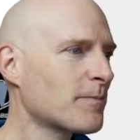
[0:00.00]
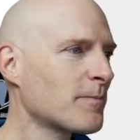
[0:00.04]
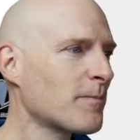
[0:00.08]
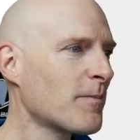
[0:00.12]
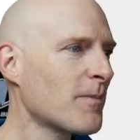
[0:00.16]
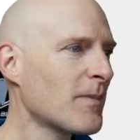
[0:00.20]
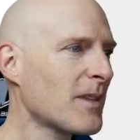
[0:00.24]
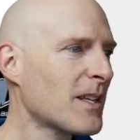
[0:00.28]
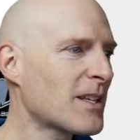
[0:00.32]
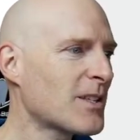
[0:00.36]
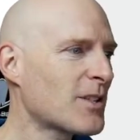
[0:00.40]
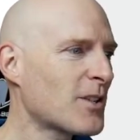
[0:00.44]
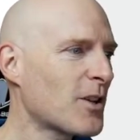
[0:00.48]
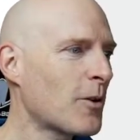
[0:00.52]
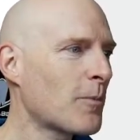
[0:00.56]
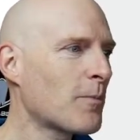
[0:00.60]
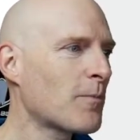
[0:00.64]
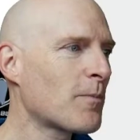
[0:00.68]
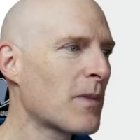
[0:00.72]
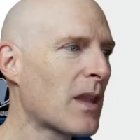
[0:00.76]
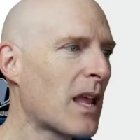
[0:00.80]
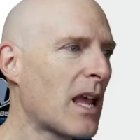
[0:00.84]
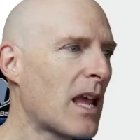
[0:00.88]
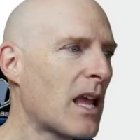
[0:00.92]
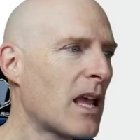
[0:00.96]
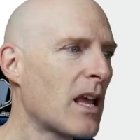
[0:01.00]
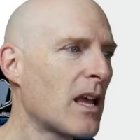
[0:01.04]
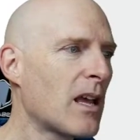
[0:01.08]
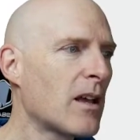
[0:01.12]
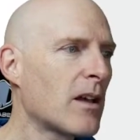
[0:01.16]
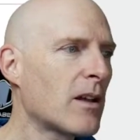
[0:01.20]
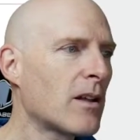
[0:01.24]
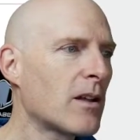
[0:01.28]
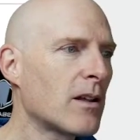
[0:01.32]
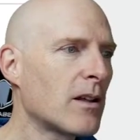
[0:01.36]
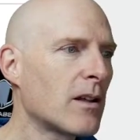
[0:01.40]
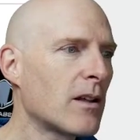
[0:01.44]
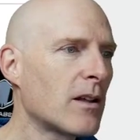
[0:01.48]
So
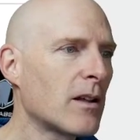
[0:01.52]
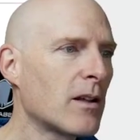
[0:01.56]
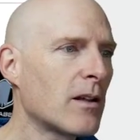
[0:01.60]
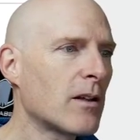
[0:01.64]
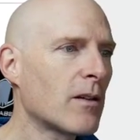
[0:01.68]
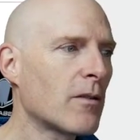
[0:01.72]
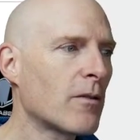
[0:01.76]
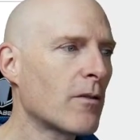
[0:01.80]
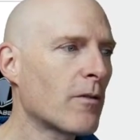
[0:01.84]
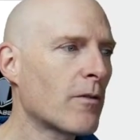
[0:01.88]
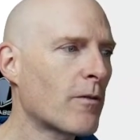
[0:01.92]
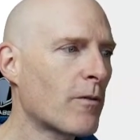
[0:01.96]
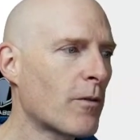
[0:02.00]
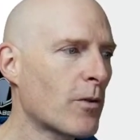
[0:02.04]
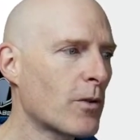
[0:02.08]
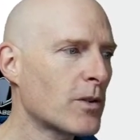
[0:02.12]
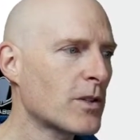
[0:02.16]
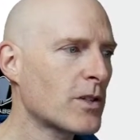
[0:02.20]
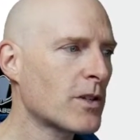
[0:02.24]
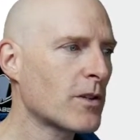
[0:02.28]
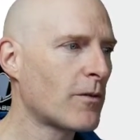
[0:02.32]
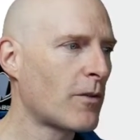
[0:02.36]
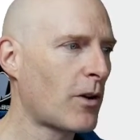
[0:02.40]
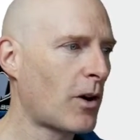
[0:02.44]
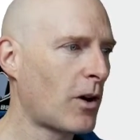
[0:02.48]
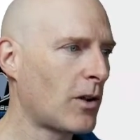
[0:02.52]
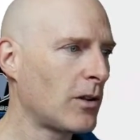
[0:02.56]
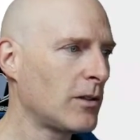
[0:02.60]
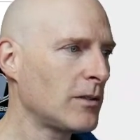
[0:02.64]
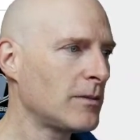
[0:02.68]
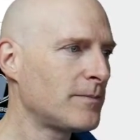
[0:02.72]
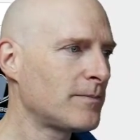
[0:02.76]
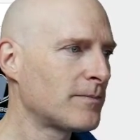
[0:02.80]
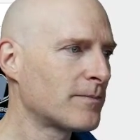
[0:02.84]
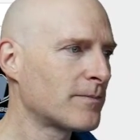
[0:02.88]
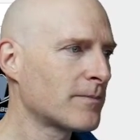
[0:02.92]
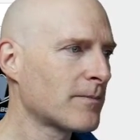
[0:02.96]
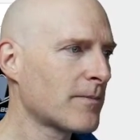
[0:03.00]
first of all,
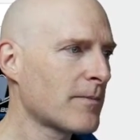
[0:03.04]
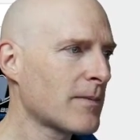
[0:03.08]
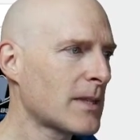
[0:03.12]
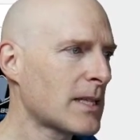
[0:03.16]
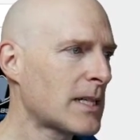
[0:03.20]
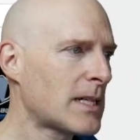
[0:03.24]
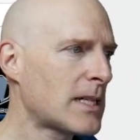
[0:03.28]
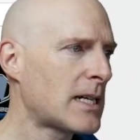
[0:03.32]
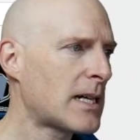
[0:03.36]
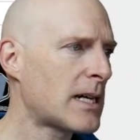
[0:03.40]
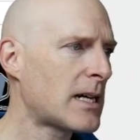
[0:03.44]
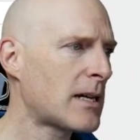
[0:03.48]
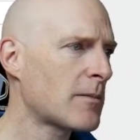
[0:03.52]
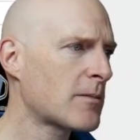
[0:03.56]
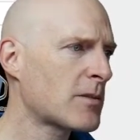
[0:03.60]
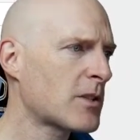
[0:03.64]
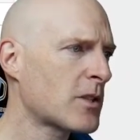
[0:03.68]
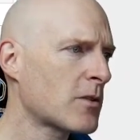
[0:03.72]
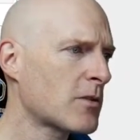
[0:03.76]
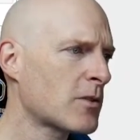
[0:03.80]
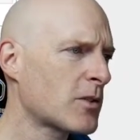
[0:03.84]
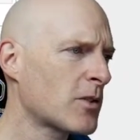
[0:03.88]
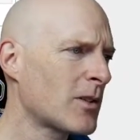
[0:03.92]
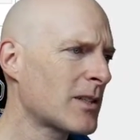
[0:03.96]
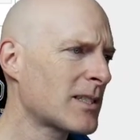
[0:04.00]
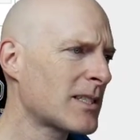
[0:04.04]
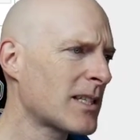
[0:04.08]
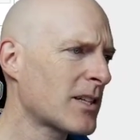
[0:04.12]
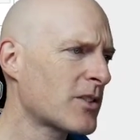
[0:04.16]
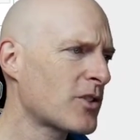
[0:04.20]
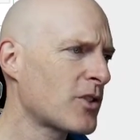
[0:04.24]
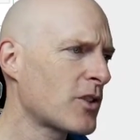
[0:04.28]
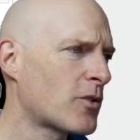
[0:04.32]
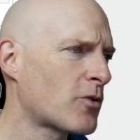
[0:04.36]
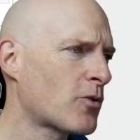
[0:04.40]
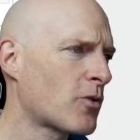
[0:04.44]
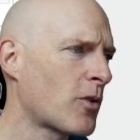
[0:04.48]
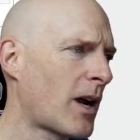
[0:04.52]
so let's actually
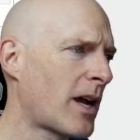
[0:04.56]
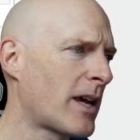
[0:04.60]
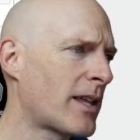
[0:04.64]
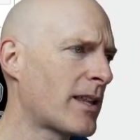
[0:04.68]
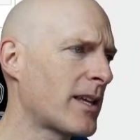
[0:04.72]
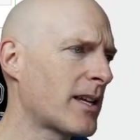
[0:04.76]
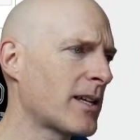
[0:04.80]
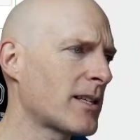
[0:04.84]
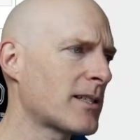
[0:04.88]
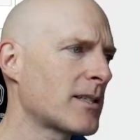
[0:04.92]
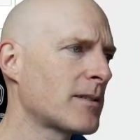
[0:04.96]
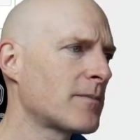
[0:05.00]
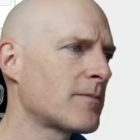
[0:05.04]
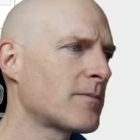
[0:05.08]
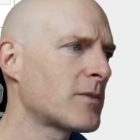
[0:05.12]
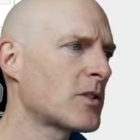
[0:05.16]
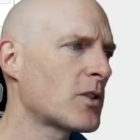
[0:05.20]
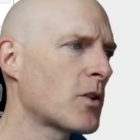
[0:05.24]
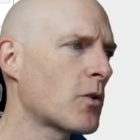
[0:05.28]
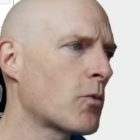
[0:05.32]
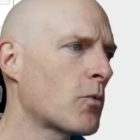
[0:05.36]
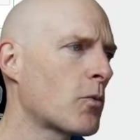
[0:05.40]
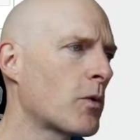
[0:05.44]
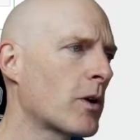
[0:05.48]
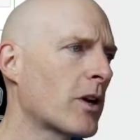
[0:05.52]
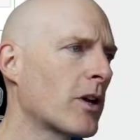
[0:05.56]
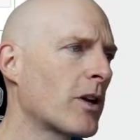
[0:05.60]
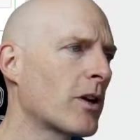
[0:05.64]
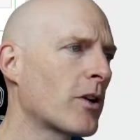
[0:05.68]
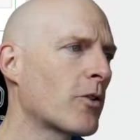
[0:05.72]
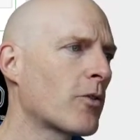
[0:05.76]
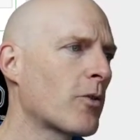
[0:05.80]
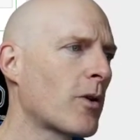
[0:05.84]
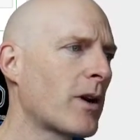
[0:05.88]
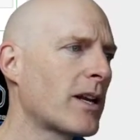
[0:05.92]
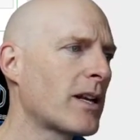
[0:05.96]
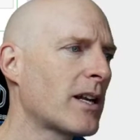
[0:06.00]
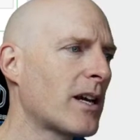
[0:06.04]
try this. So we're going to
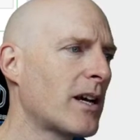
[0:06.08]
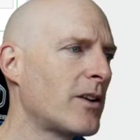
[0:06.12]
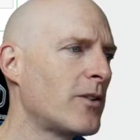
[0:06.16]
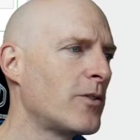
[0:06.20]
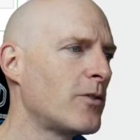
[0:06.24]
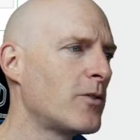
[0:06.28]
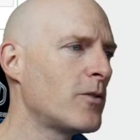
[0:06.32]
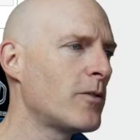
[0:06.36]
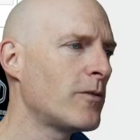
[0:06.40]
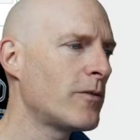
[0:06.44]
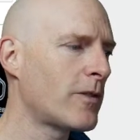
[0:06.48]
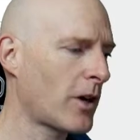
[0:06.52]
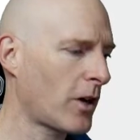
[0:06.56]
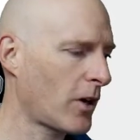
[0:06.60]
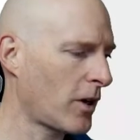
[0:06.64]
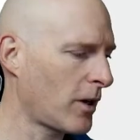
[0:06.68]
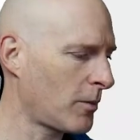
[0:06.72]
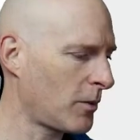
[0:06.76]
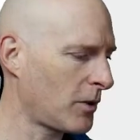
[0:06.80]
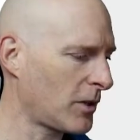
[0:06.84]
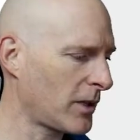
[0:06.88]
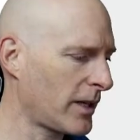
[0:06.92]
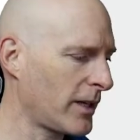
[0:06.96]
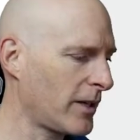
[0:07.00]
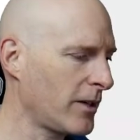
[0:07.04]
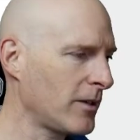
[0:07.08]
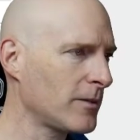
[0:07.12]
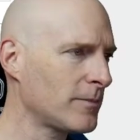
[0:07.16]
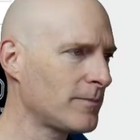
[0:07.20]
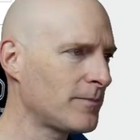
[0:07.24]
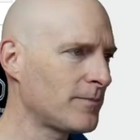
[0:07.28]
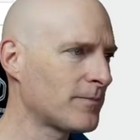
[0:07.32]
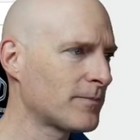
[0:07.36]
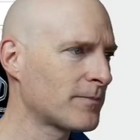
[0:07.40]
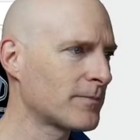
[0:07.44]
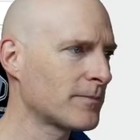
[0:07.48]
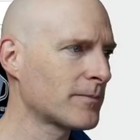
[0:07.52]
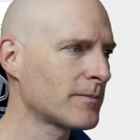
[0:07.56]
create a new variable here,
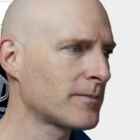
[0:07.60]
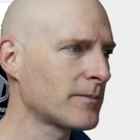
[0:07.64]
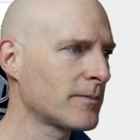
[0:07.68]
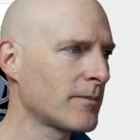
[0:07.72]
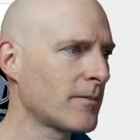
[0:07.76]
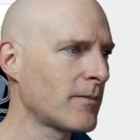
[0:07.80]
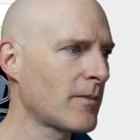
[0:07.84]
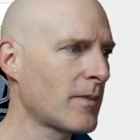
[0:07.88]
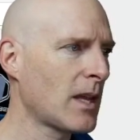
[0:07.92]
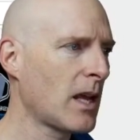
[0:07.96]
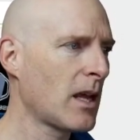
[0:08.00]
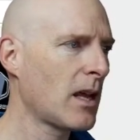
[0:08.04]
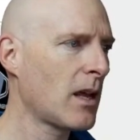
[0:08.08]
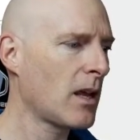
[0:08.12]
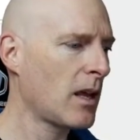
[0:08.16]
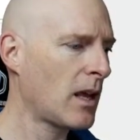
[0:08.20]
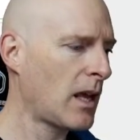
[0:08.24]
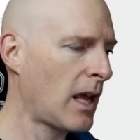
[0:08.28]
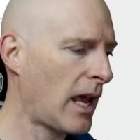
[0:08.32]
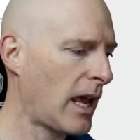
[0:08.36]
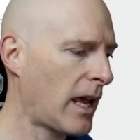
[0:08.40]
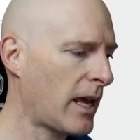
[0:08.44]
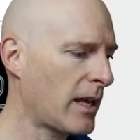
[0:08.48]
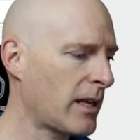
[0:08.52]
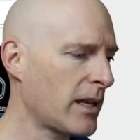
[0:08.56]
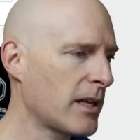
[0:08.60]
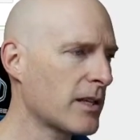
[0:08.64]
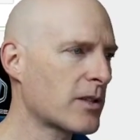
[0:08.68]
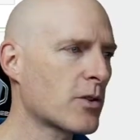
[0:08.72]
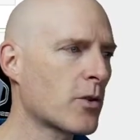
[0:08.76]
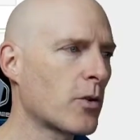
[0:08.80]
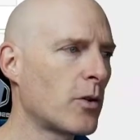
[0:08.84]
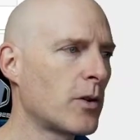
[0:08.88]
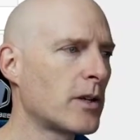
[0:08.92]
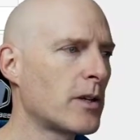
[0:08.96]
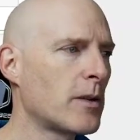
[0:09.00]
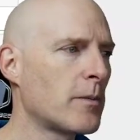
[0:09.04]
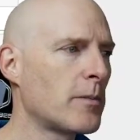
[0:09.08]
and it's going
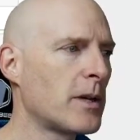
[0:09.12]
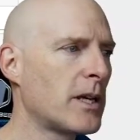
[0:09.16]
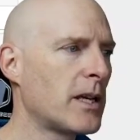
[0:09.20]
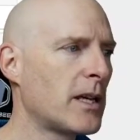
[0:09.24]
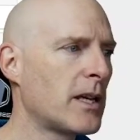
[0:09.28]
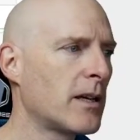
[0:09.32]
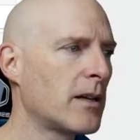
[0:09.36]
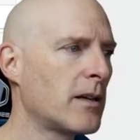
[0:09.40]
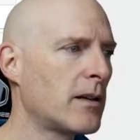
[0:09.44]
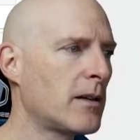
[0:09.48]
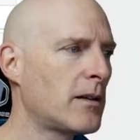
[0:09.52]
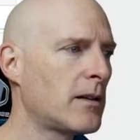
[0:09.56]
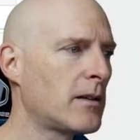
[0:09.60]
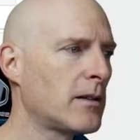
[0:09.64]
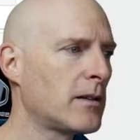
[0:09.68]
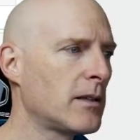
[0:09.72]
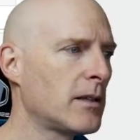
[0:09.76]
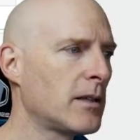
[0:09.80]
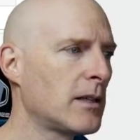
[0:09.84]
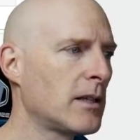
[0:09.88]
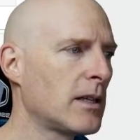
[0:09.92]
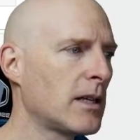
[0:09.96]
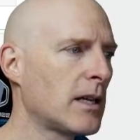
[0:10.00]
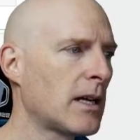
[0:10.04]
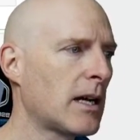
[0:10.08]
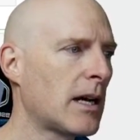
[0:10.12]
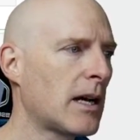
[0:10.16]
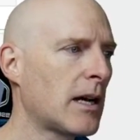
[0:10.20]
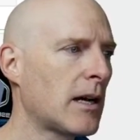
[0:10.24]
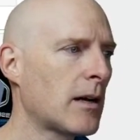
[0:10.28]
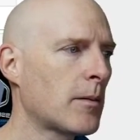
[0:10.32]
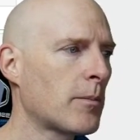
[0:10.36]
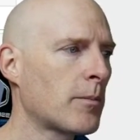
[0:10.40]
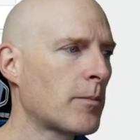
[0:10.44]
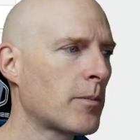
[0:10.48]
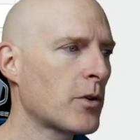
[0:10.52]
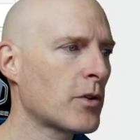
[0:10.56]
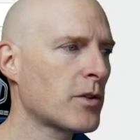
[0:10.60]
to be
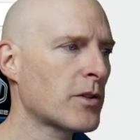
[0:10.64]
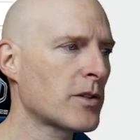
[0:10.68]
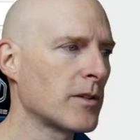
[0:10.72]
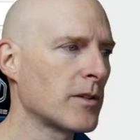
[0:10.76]
person.